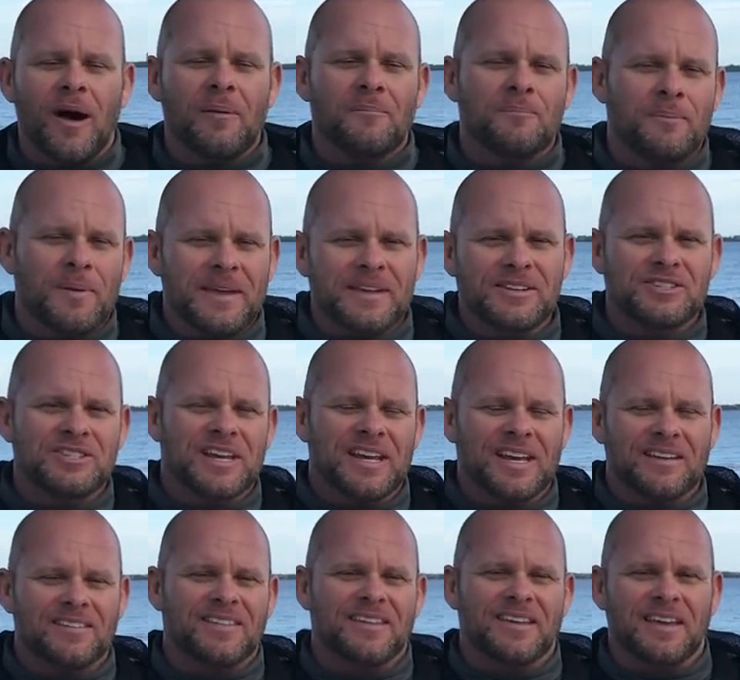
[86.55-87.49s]
I'm Ben
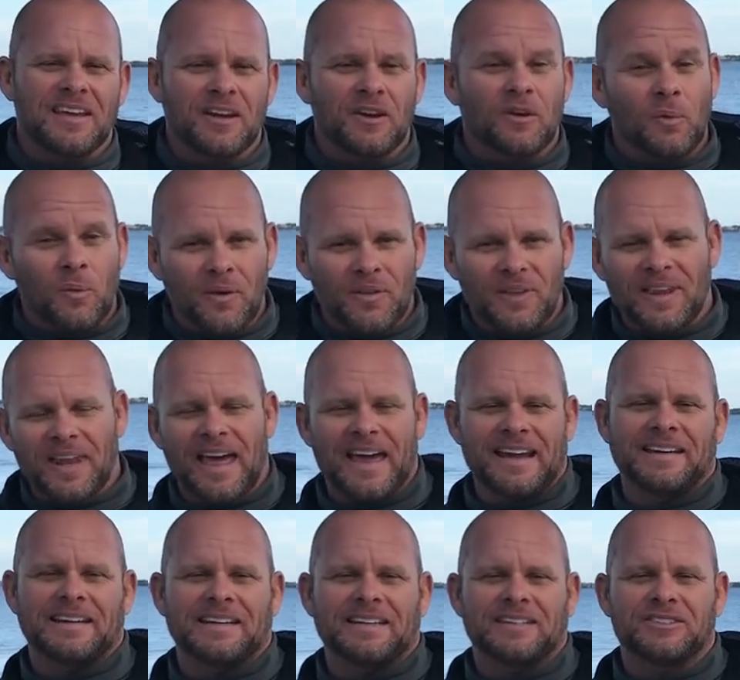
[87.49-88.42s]
Chancey here with
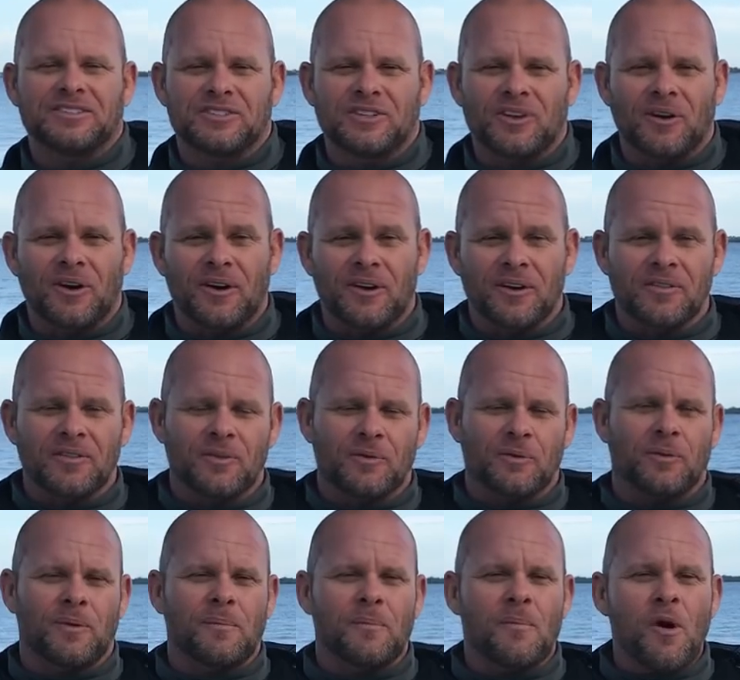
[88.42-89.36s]
Lightning Start, the
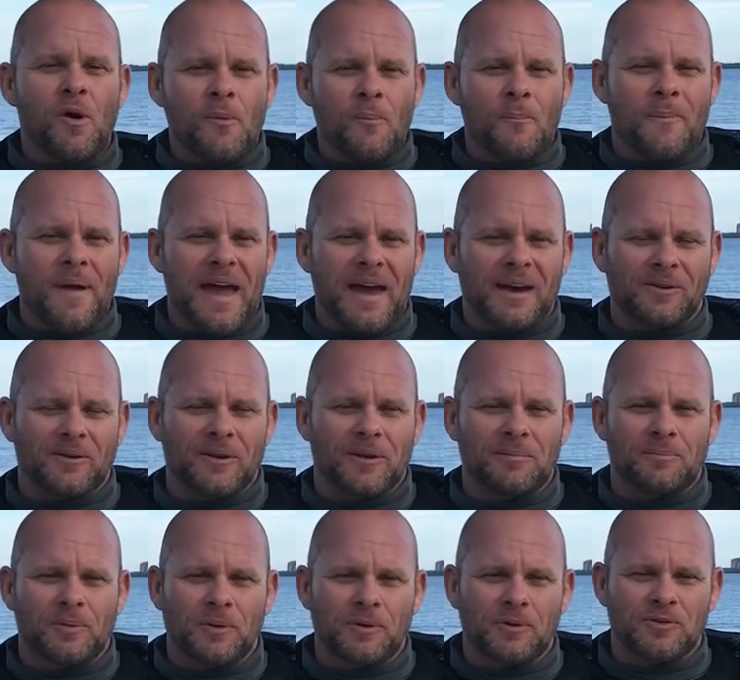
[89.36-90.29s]
remote battery
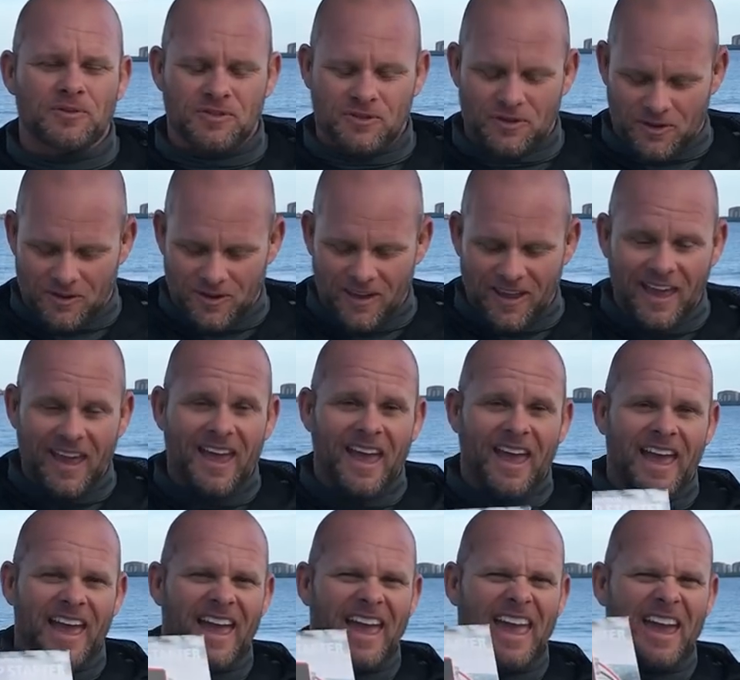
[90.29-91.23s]
booster,
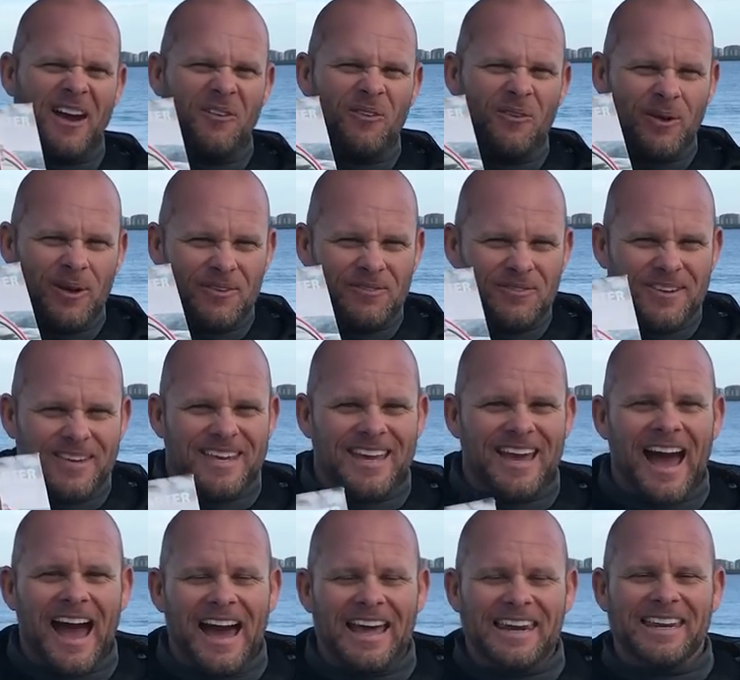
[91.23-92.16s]
and we've
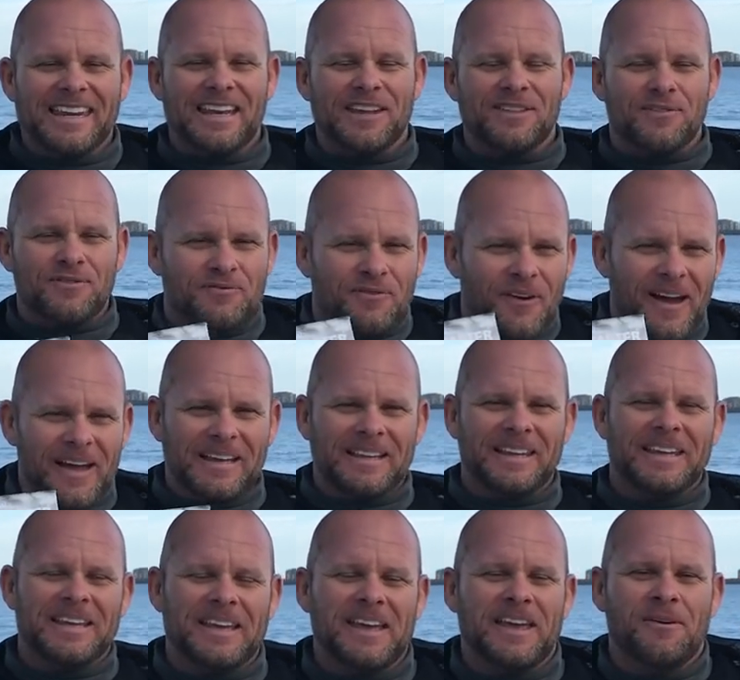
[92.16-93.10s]
got it. It's
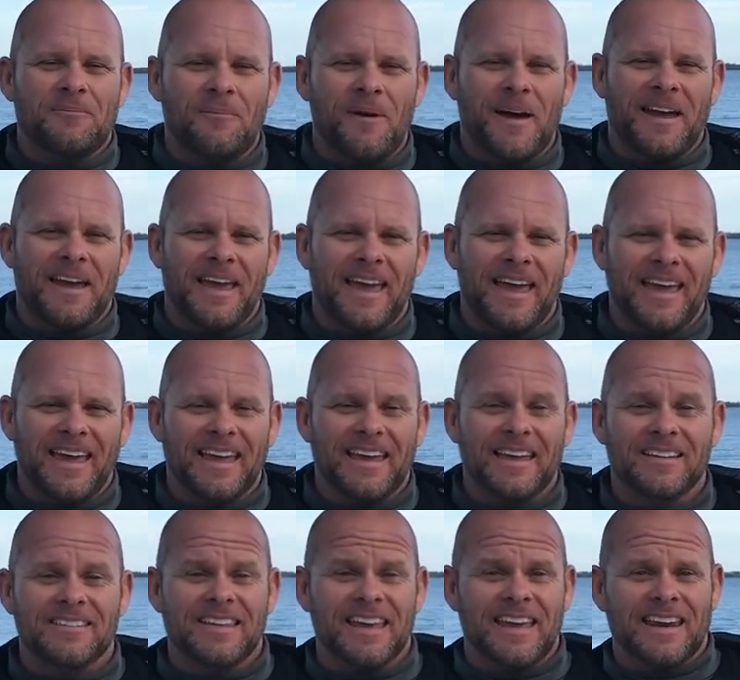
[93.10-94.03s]
finally in my
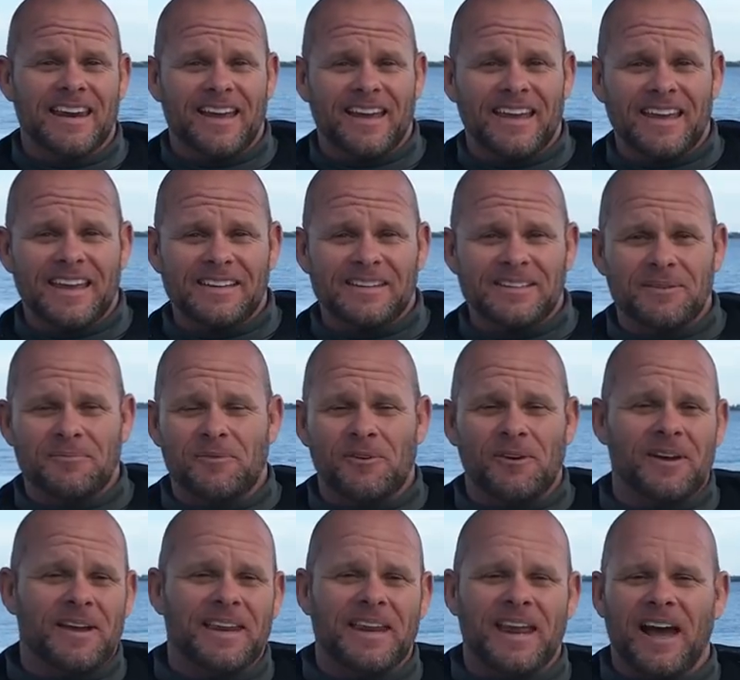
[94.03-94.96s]
hands, and I get to
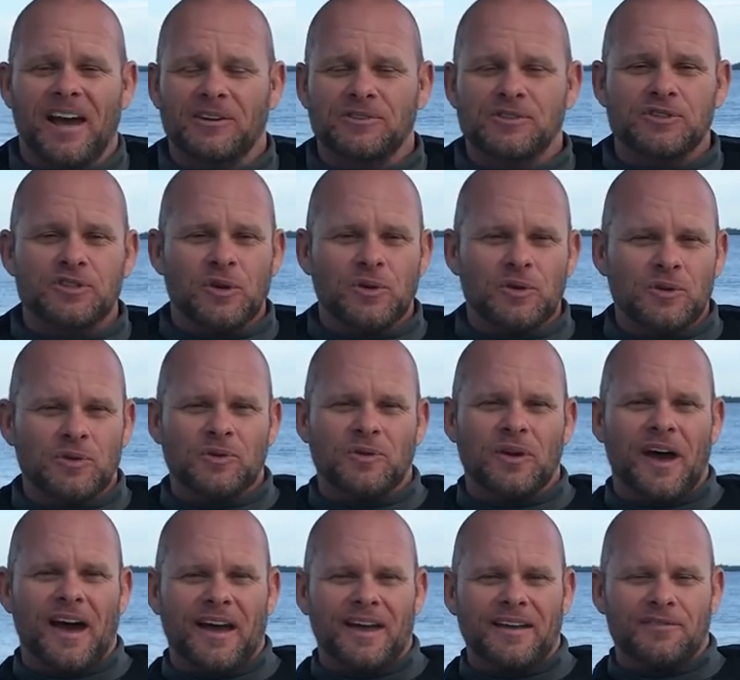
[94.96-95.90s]
bring it out and show you
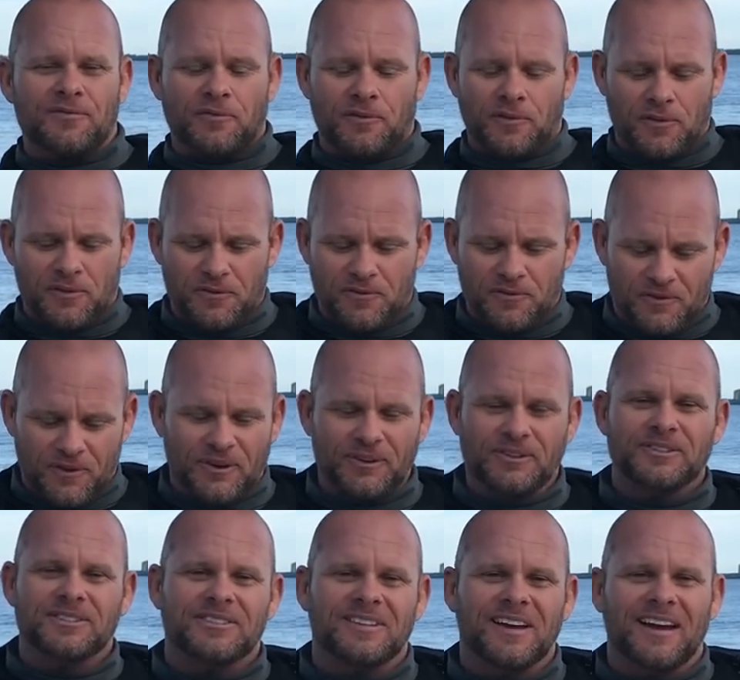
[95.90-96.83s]
guys for the
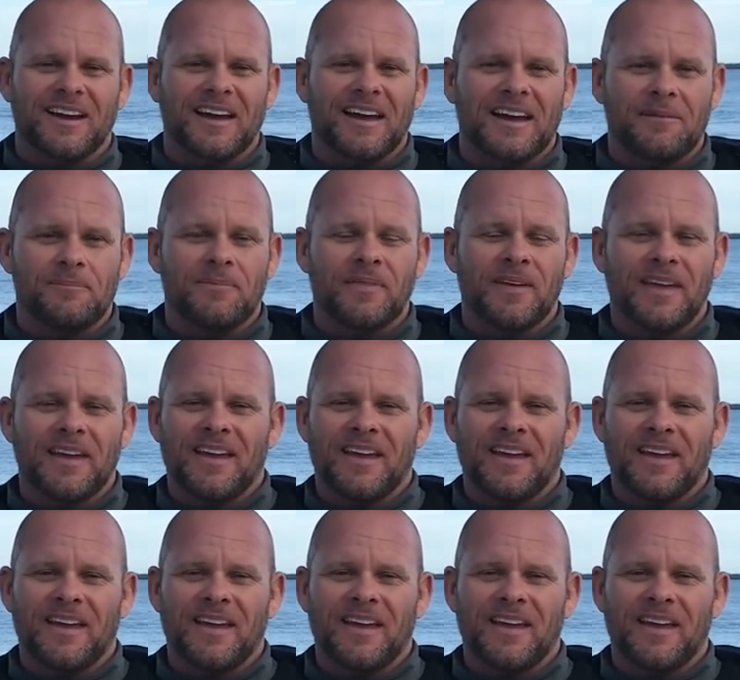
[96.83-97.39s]
first time.